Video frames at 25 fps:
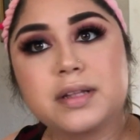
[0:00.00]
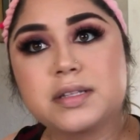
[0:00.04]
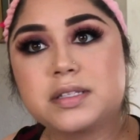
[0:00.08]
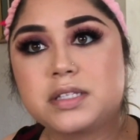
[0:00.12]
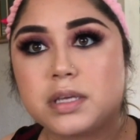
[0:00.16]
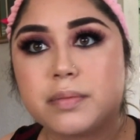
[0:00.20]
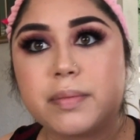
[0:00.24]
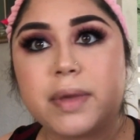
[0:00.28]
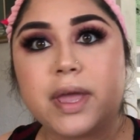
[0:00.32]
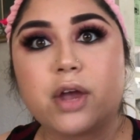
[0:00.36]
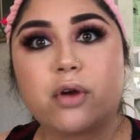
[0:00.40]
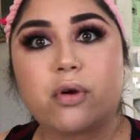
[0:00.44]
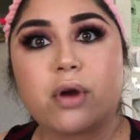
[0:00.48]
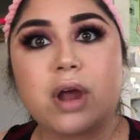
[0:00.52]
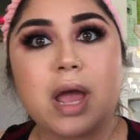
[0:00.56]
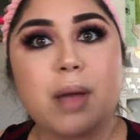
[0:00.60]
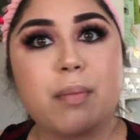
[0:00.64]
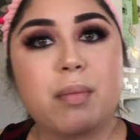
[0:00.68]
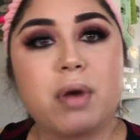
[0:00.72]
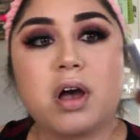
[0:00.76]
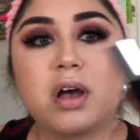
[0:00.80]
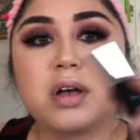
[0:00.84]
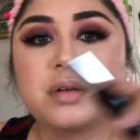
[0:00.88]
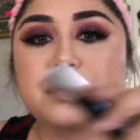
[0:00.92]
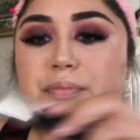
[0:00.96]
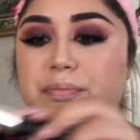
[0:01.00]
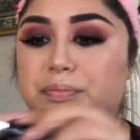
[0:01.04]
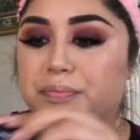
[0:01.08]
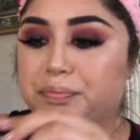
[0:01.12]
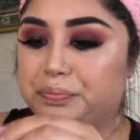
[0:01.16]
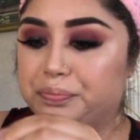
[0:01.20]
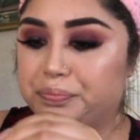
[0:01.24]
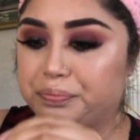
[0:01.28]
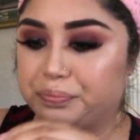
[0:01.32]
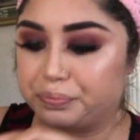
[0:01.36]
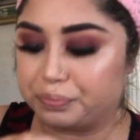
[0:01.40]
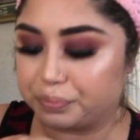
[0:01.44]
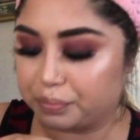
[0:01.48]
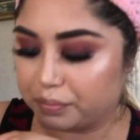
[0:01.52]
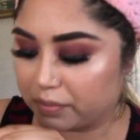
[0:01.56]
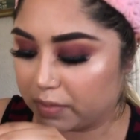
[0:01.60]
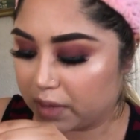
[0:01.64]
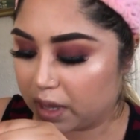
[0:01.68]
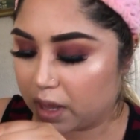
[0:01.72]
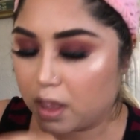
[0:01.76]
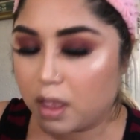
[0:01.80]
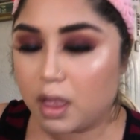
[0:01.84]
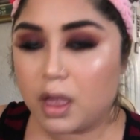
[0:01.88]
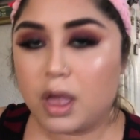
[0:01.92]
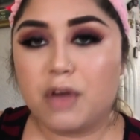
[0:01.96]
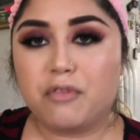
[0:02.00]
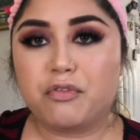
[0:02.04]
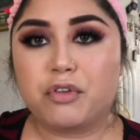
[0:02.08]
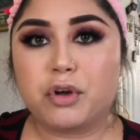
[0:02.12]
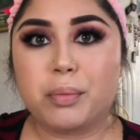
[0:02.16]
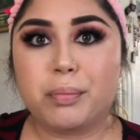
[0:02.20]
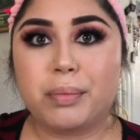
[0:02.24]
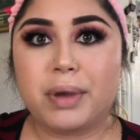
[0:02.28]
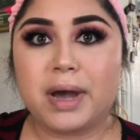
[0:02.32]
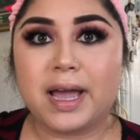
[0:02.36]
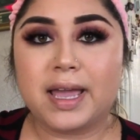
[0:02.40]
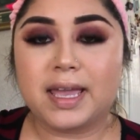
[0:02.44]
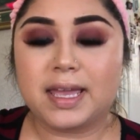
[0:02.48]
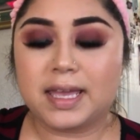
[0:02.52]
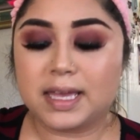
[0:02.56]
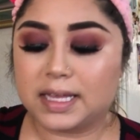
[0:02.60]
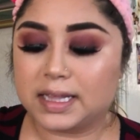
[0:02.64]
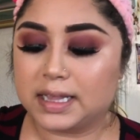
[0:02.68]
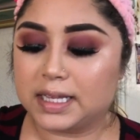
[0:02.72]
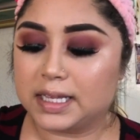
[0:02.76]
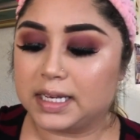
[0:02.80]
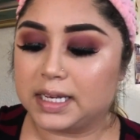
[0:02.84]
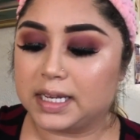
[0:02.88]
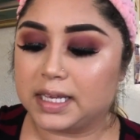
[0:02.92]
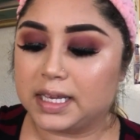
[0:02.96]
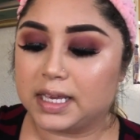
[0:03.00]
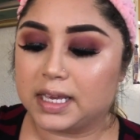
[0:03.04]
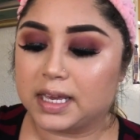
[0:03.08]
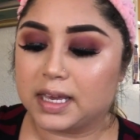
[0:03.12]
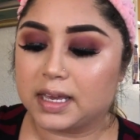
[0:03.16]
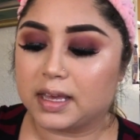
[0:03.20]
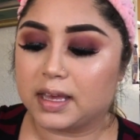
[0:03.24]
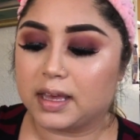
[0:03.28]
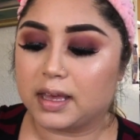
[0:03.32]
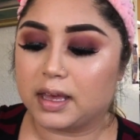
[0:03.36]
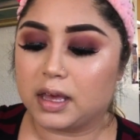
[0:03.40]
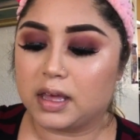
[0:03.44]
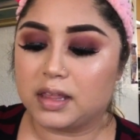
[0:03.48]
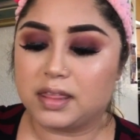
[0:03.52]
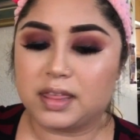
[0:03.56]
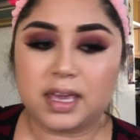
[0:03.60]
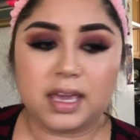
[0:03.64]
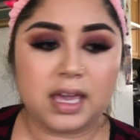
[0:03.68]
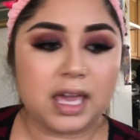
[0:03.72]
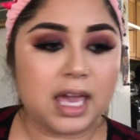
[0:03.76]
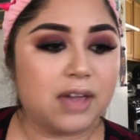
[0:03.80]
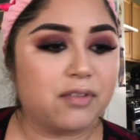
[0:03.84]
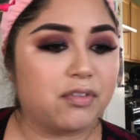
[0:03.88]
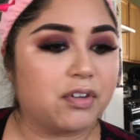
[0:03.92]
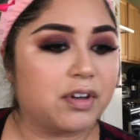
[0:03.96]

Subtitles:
higher prices when the drugstore should be,